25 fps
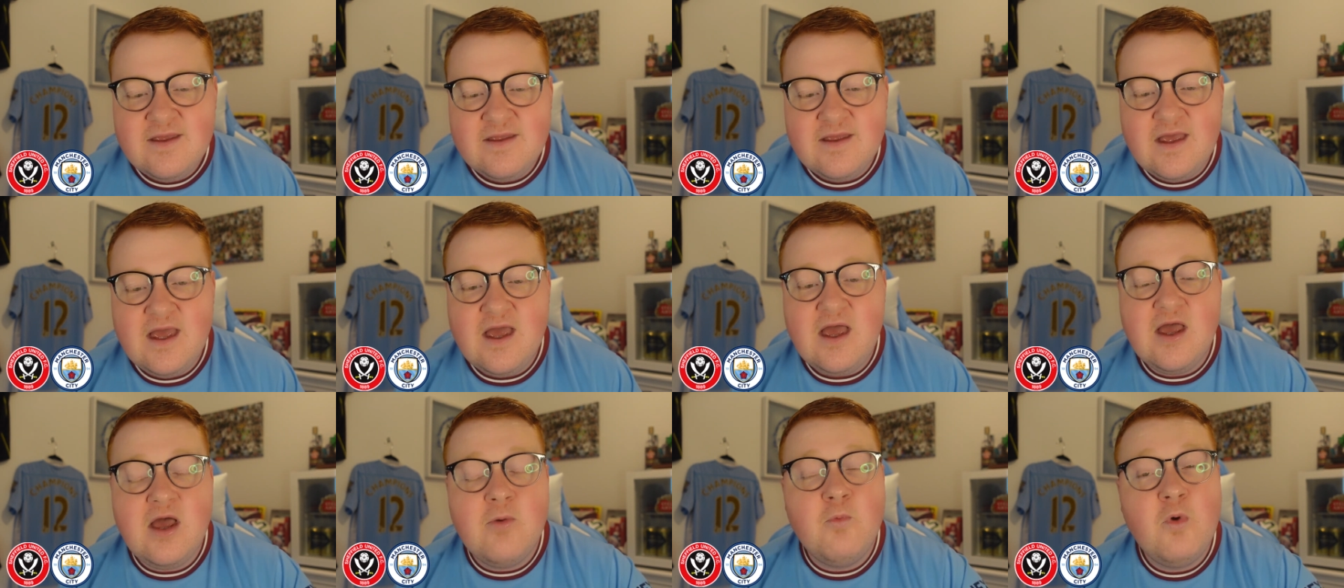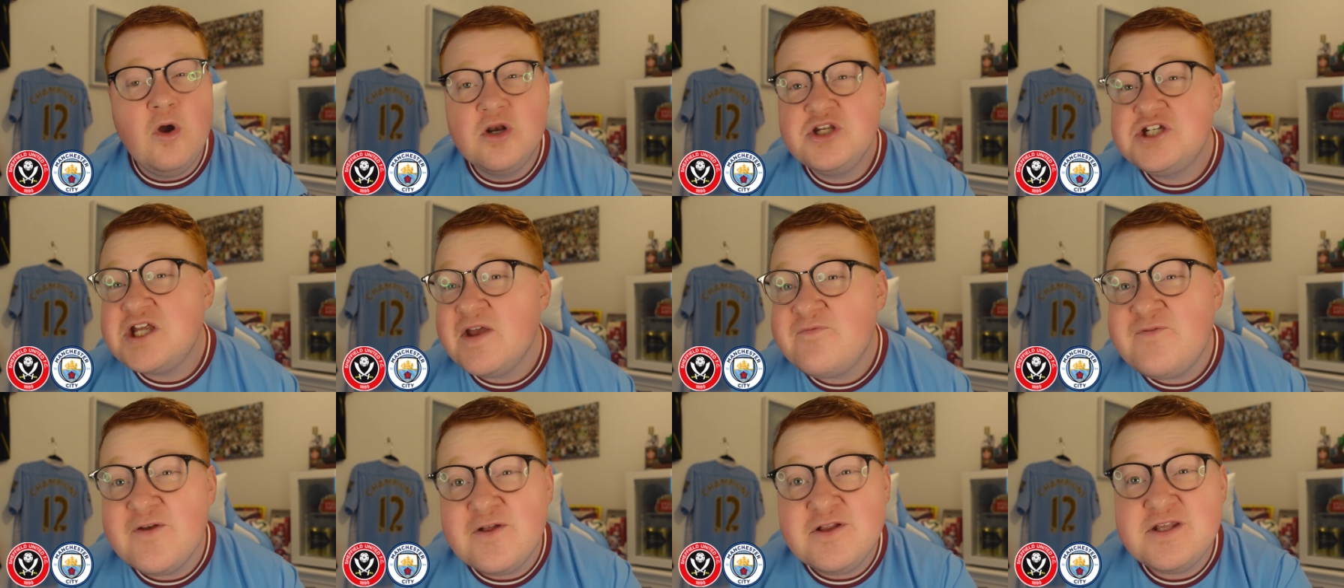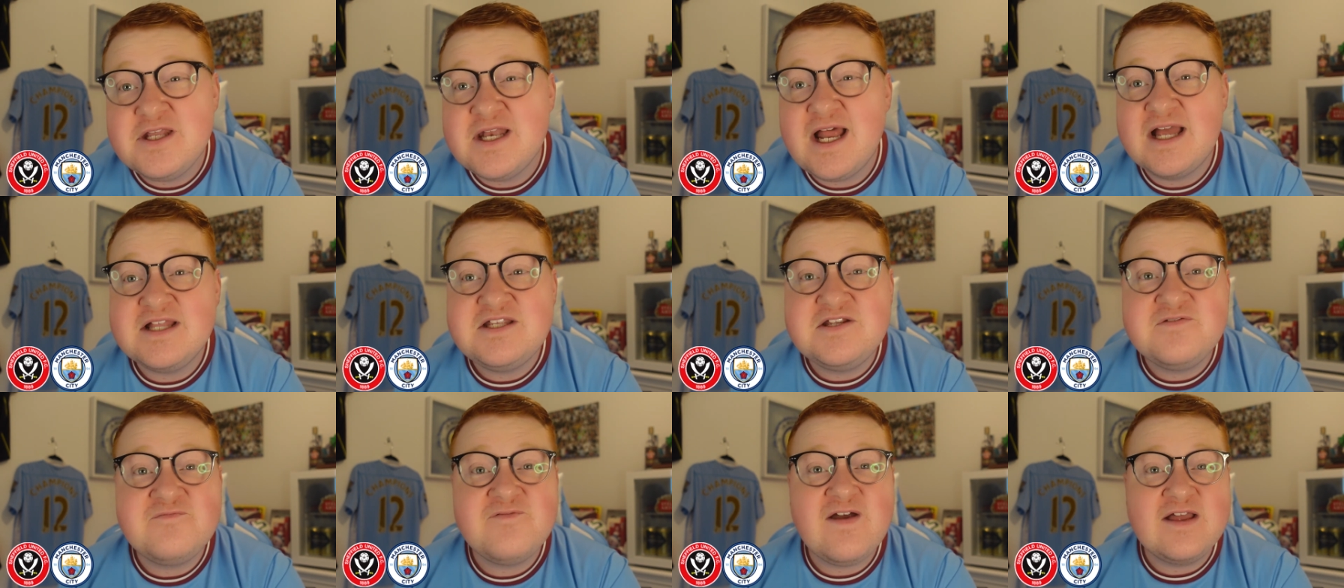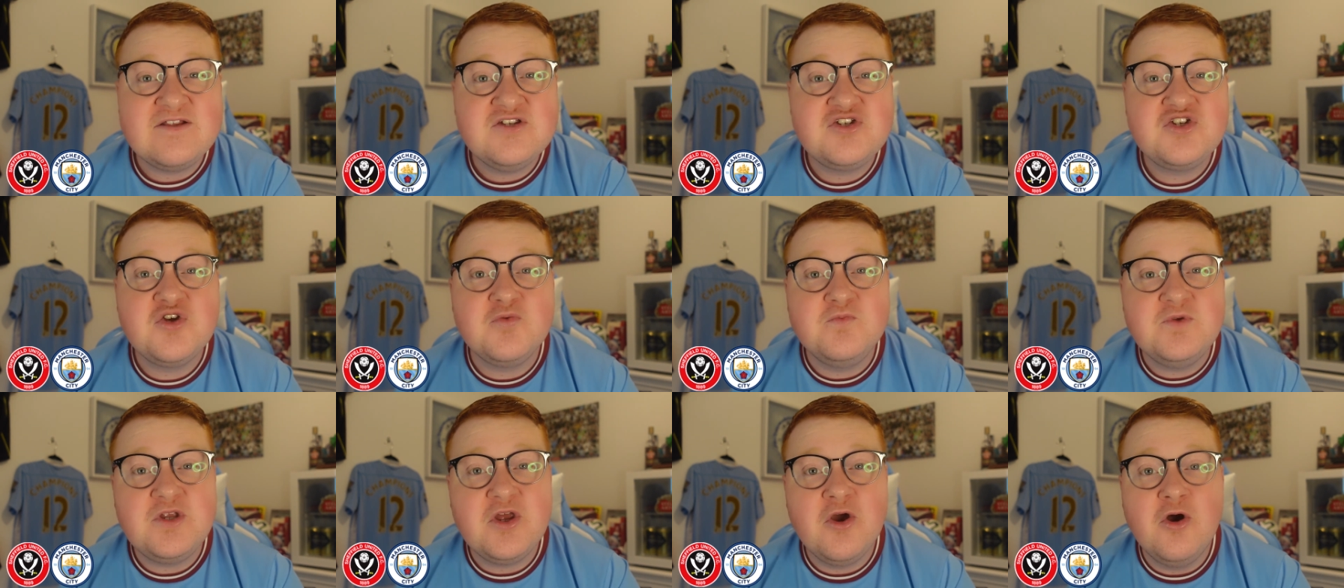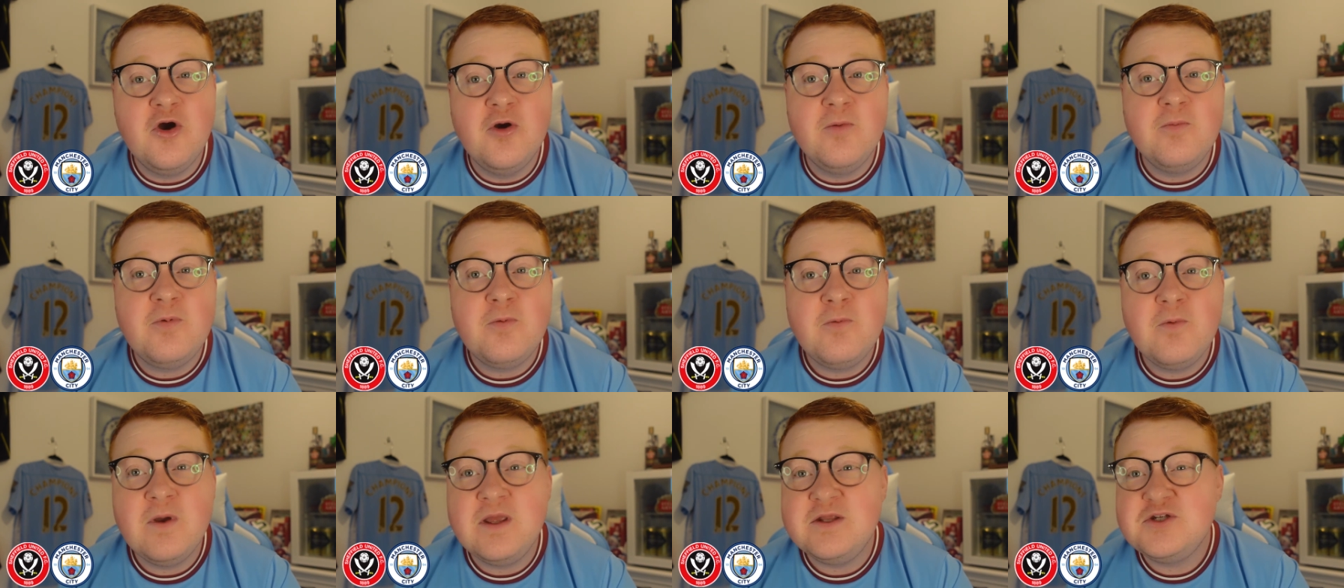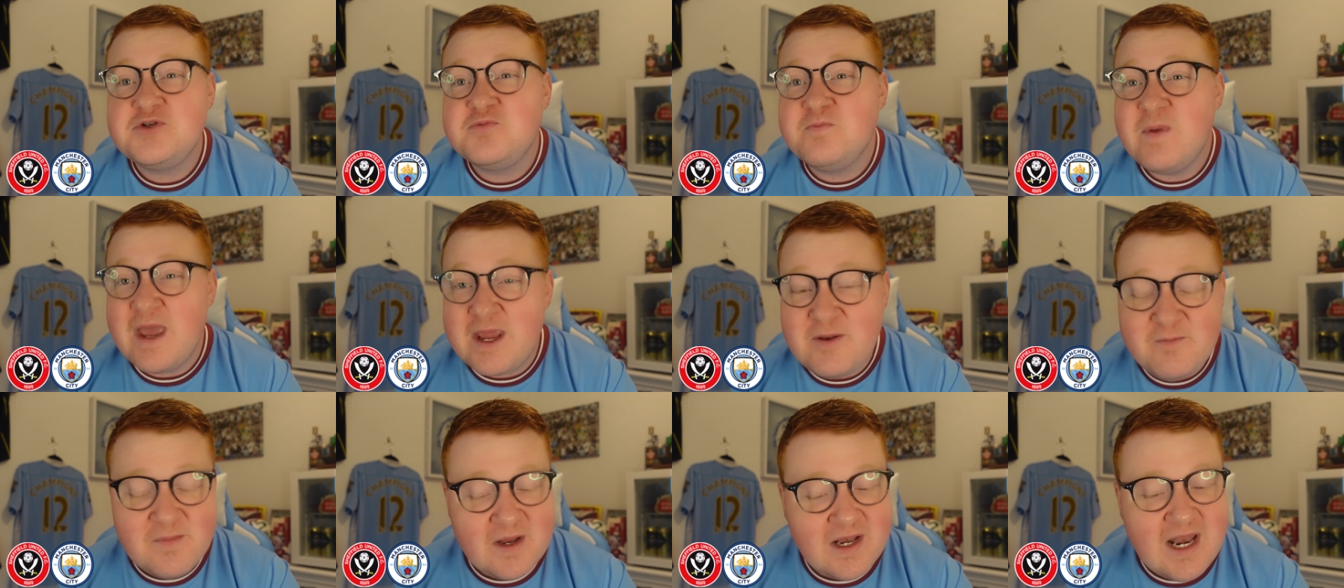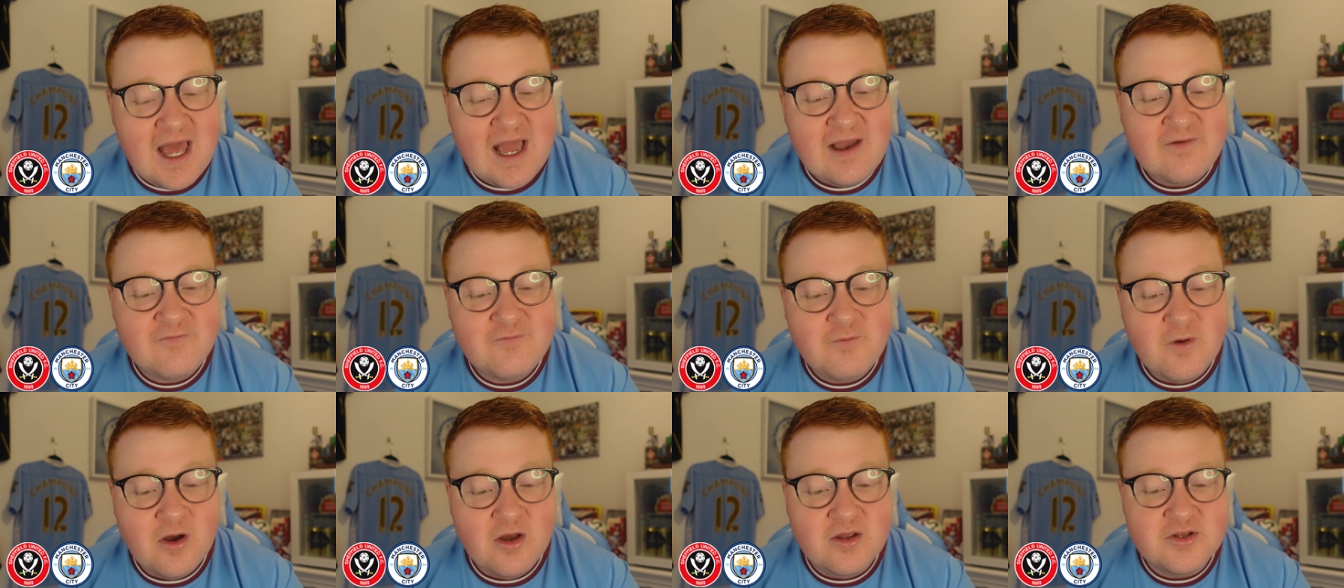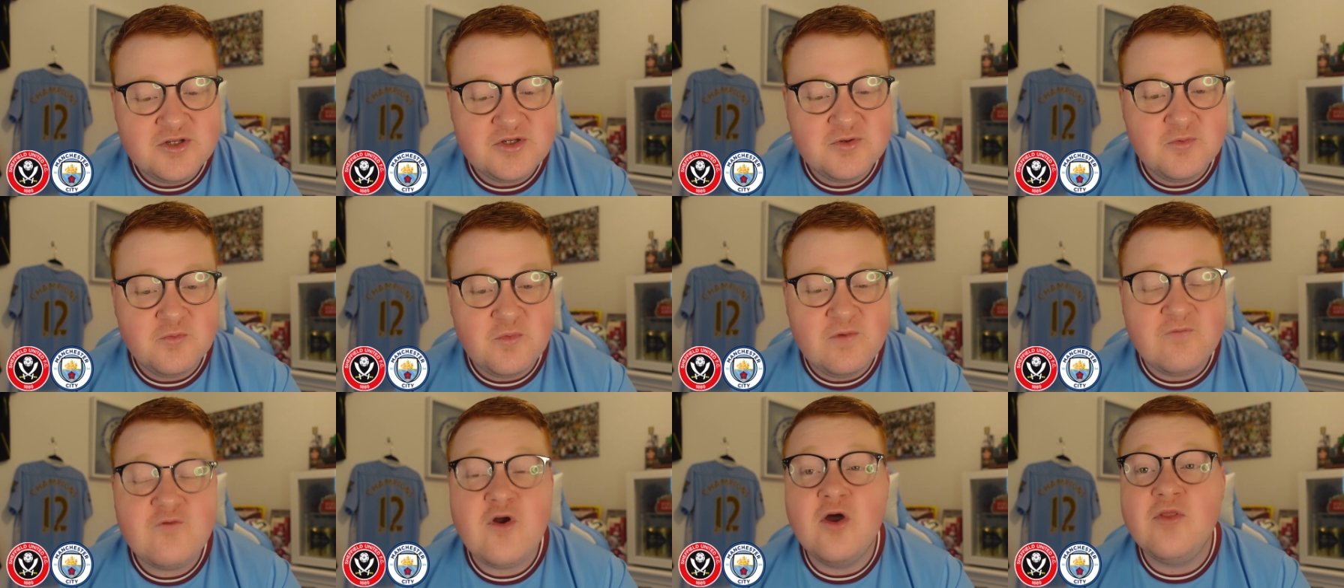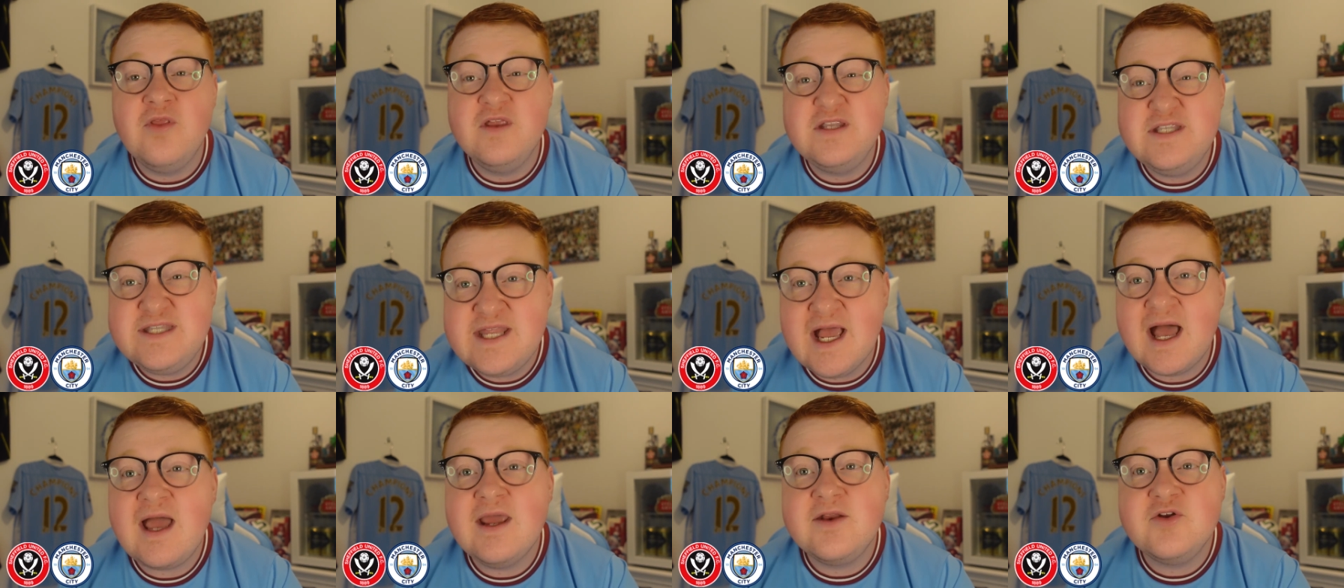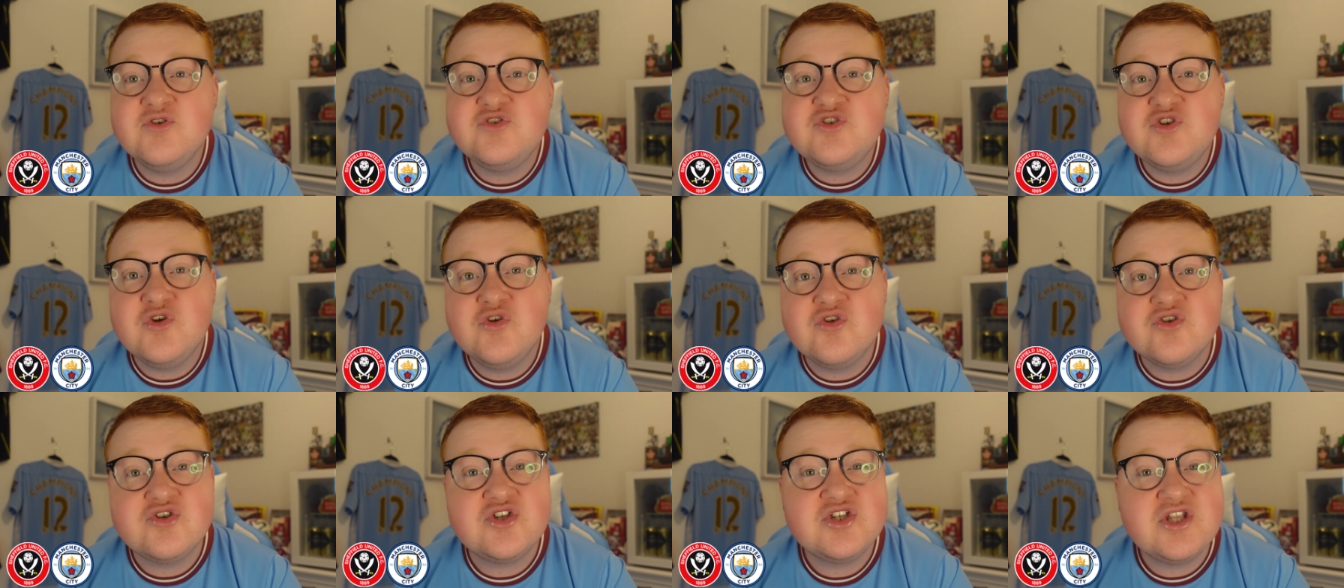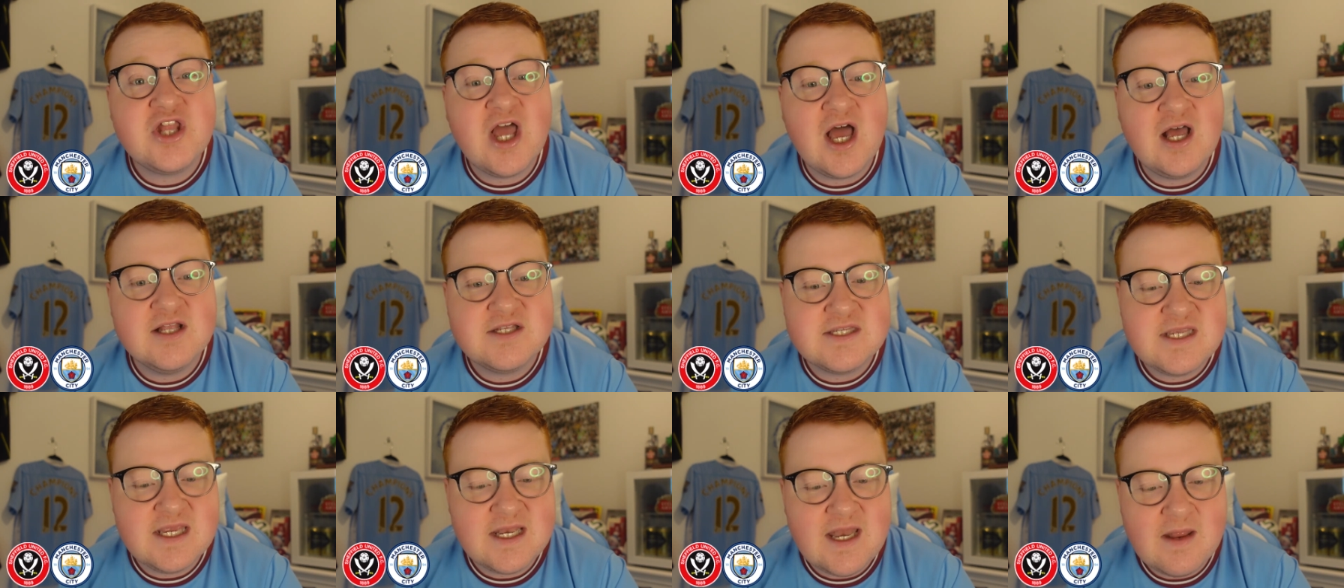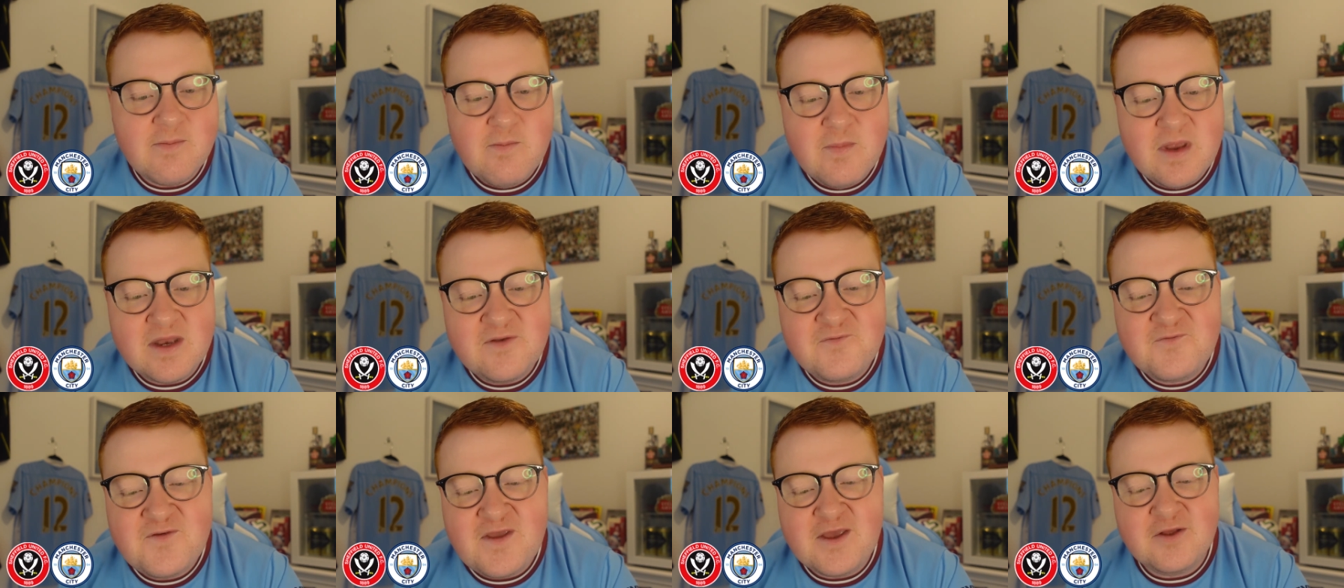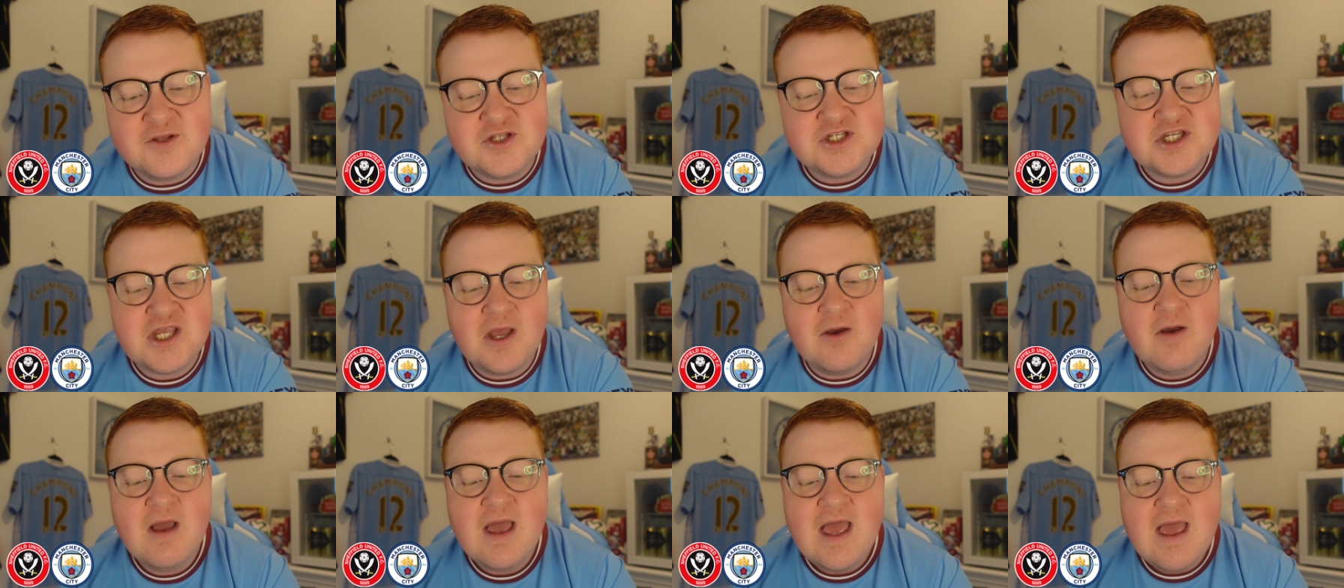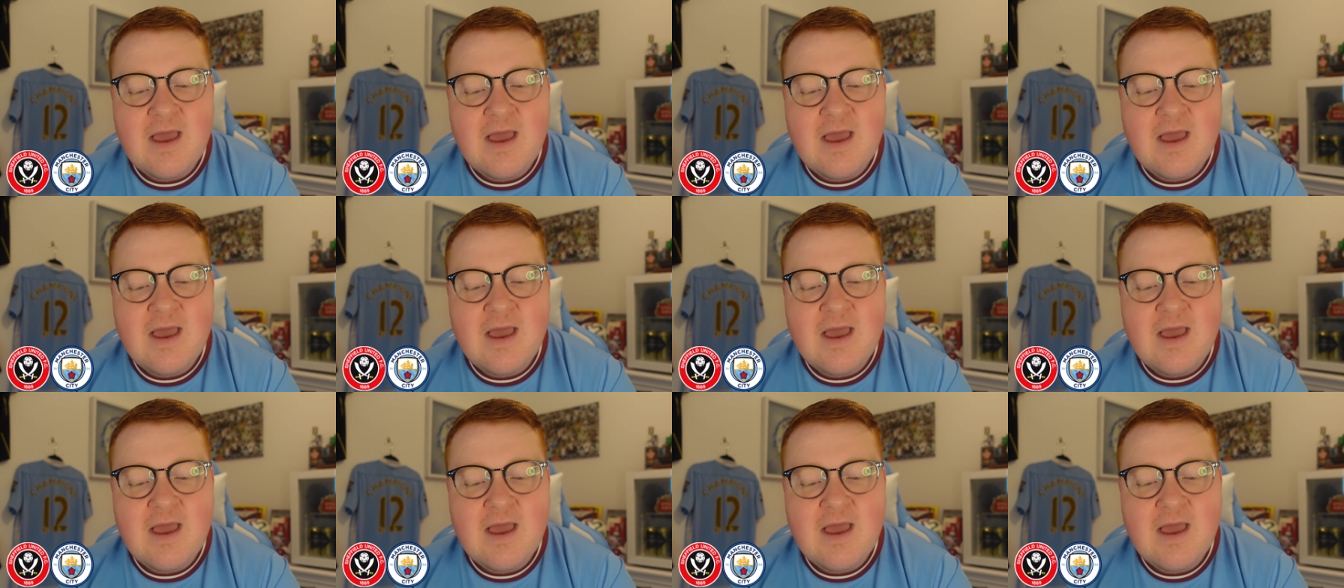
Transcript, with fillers: uh, one Sheffield United fan summed it up, which made me laugh, was we've got the dinosaurs starting in midfield. So